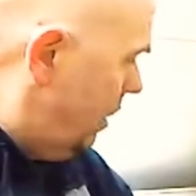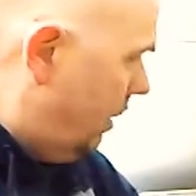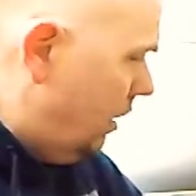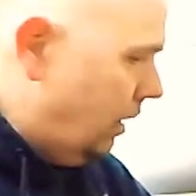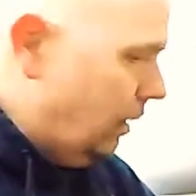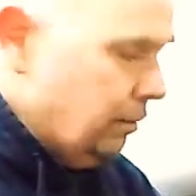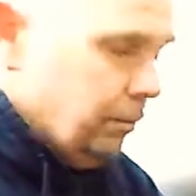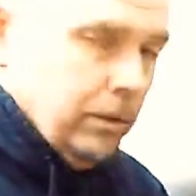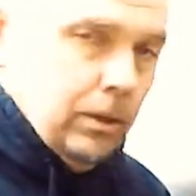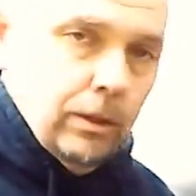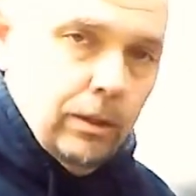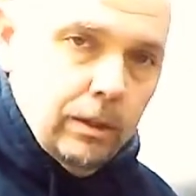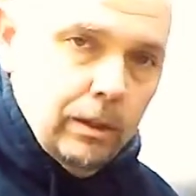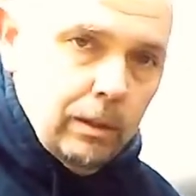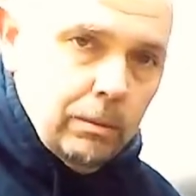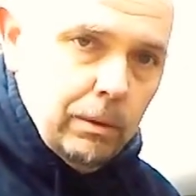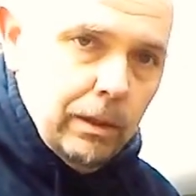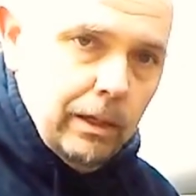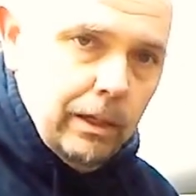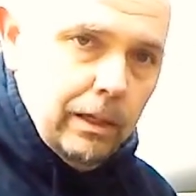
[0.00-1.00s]
I'm going to
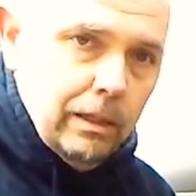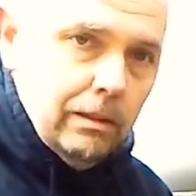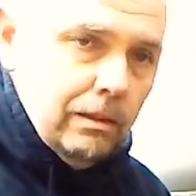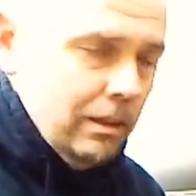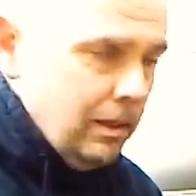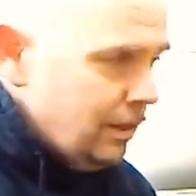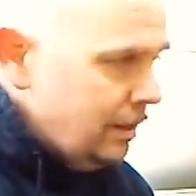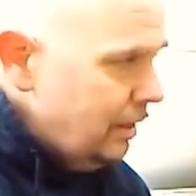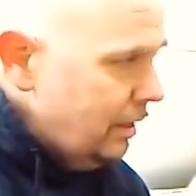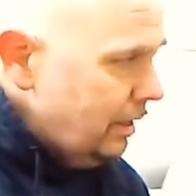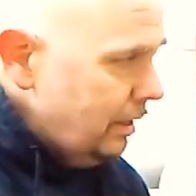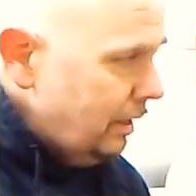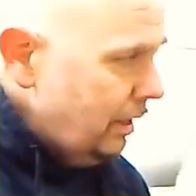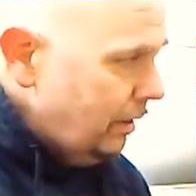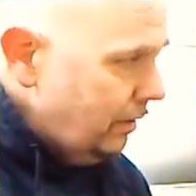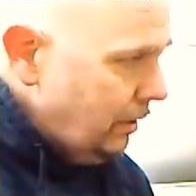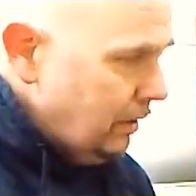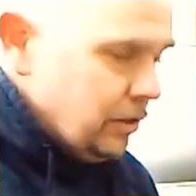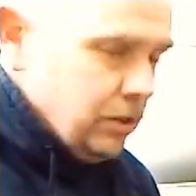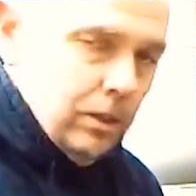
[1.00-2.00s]
hook it up right now
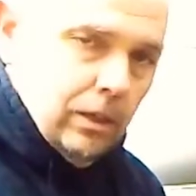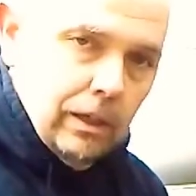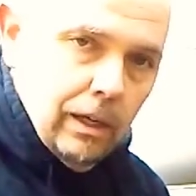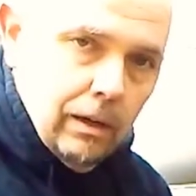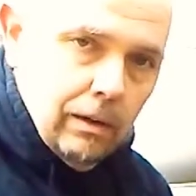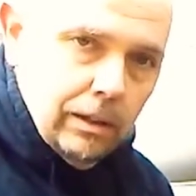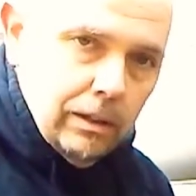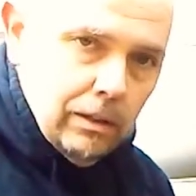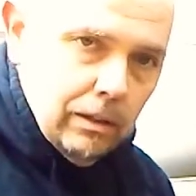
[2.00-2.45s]
and then show you how